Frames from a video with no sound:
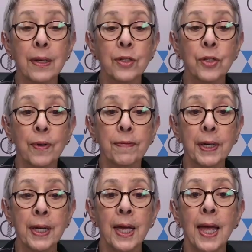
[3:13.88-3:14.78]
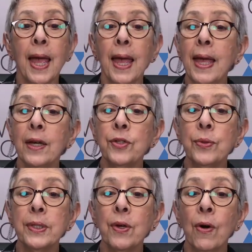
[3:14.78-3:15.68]
terrific. And you
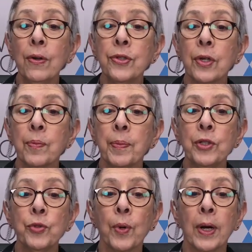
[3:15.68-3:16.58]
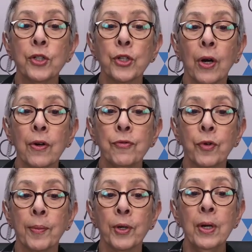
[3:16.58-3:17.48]
can also binge watch our
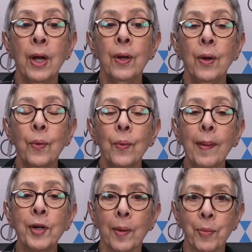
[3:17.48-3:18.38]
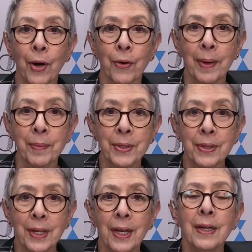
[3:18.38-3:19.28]
former webinar programs.
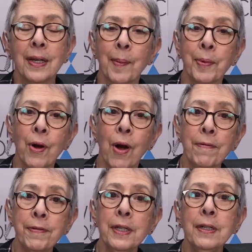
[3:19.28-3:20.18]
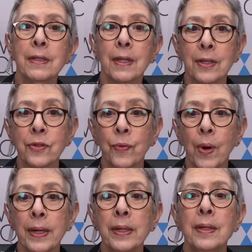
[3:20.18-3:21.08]
Cup of coffee, glass of
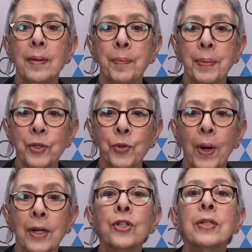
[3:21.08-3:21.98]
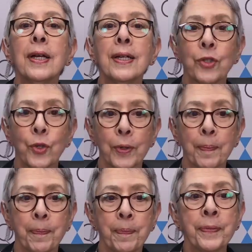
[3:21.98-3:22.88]
wine, binge watch, it's good.
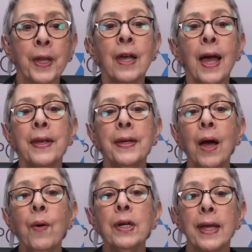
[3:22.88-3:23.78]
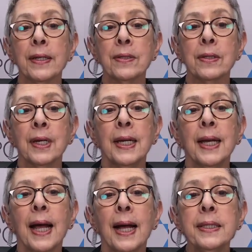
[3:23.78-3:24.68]
And now our guest,
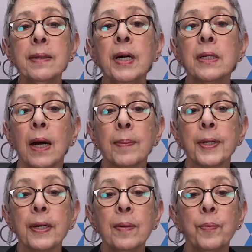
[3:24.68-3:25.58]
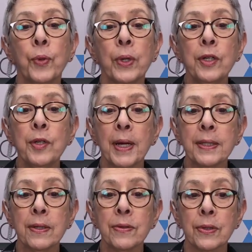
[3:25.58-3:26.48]
Hazem Alghabra, born in
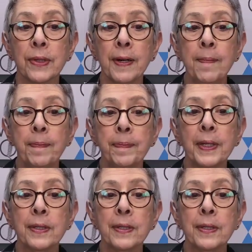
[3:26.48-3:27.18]
Damascus, Syria, is